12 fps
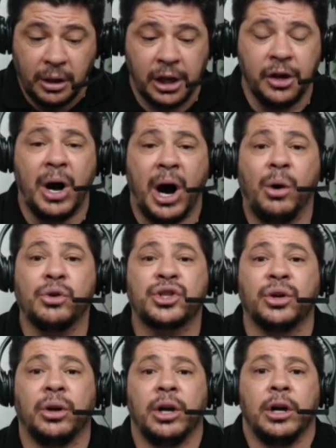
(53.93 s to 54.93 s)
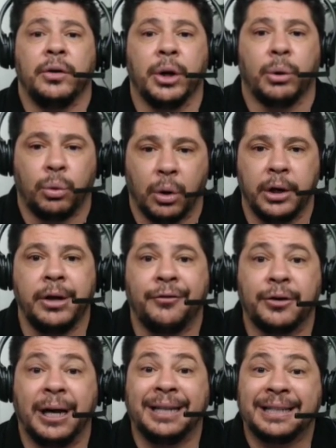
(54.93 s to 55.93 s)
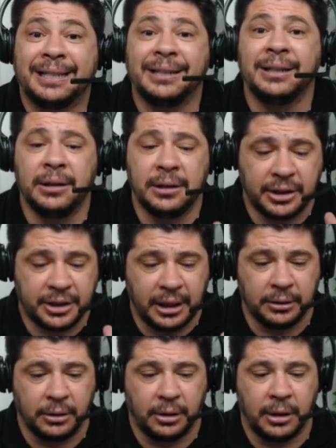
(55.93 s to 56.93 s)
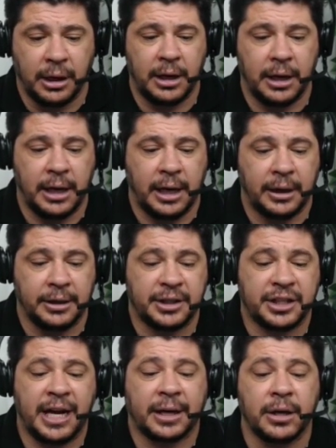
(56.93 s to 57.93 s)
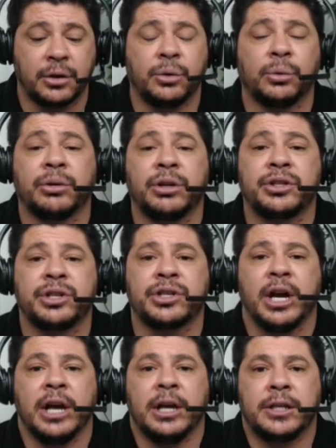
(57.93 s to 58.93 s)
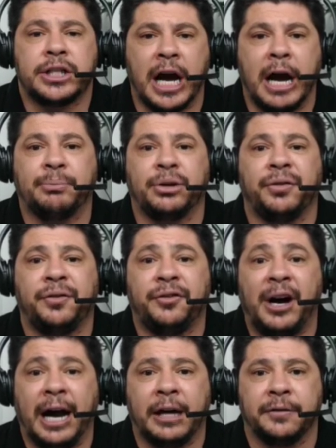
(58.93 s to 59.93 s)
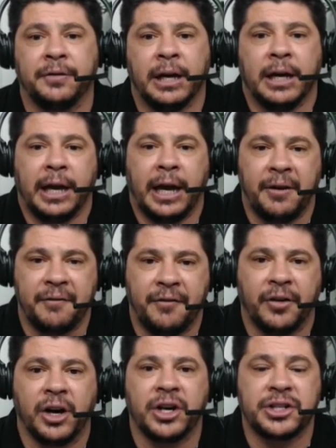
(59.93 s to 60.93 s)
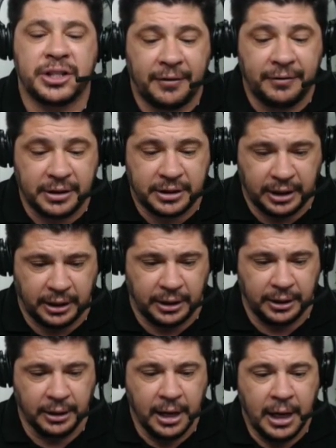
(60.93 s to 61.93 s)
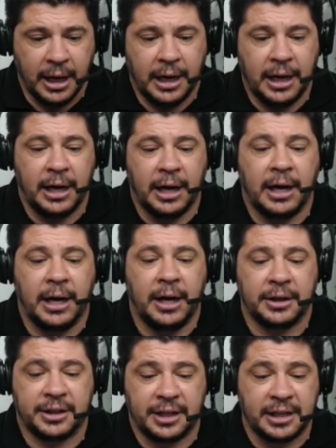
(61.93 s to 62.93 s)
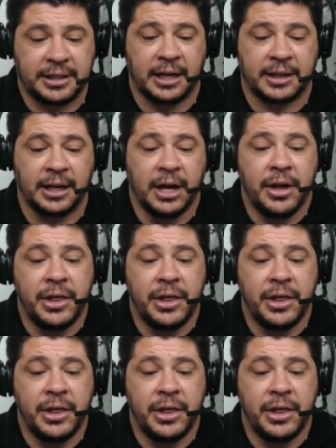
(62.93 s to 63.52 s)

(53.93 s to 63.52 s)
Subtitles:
And also, the word of God clearly say in 2 Corinthians chapter 5 and verse 17 says this,